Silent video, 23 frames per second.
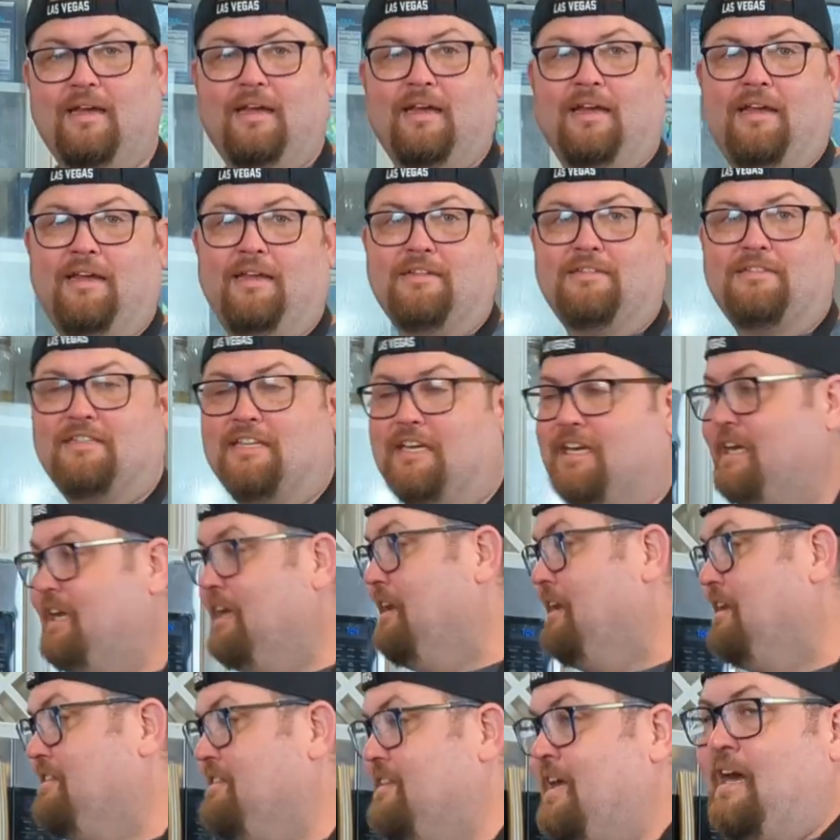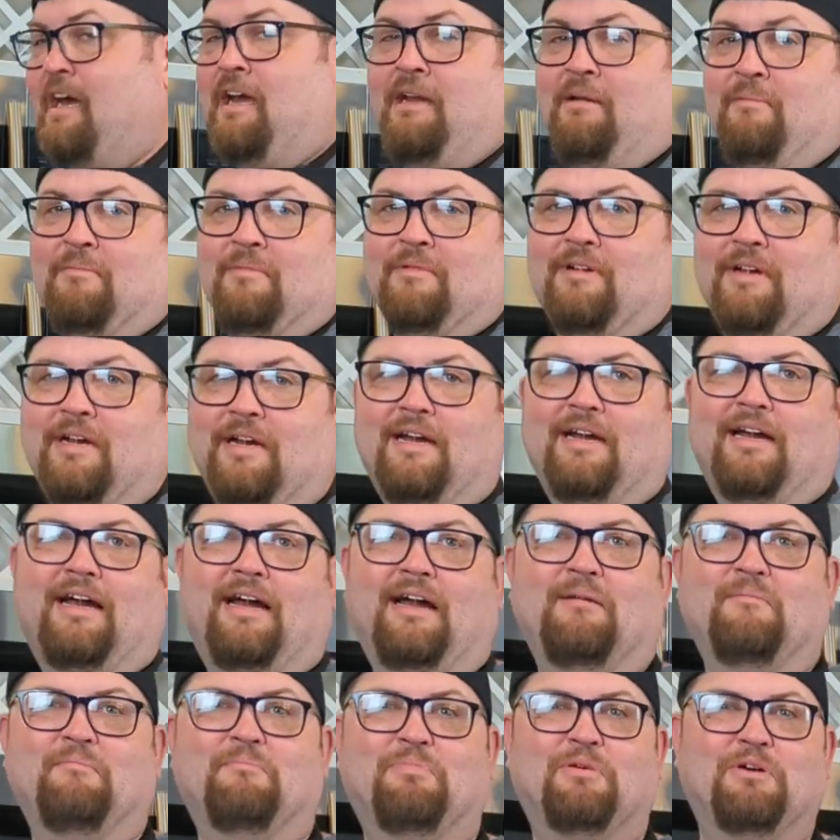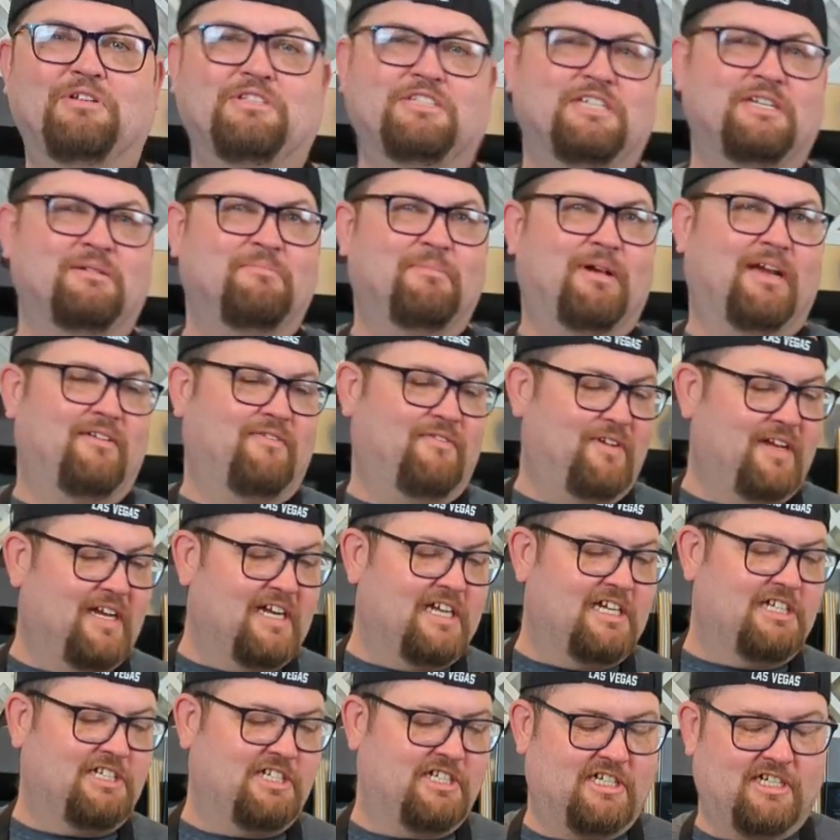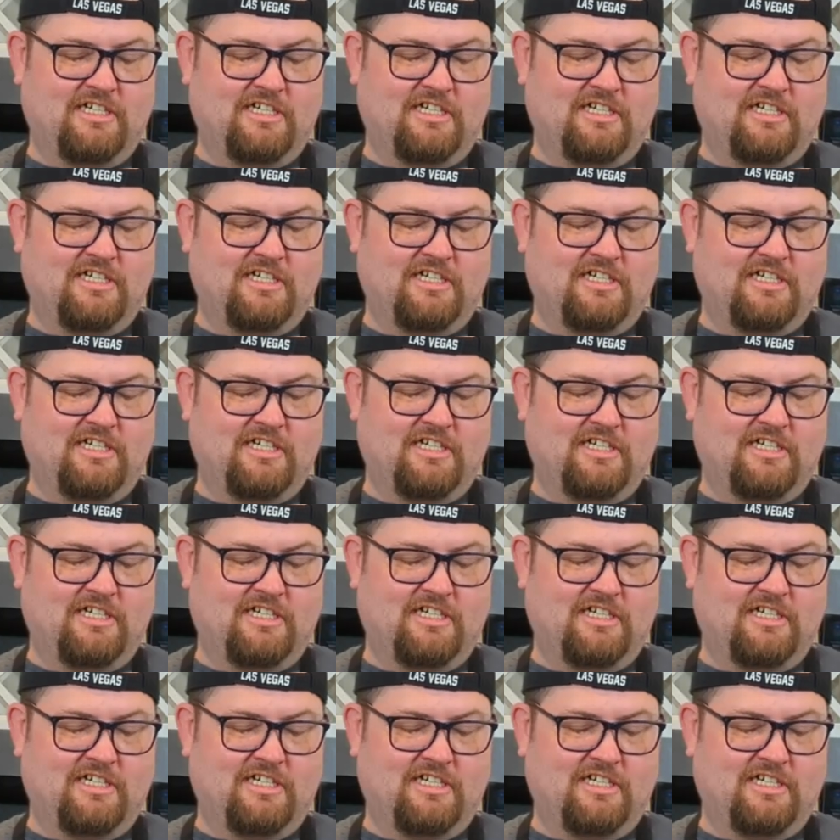It's tequila time. I'm poaching my fish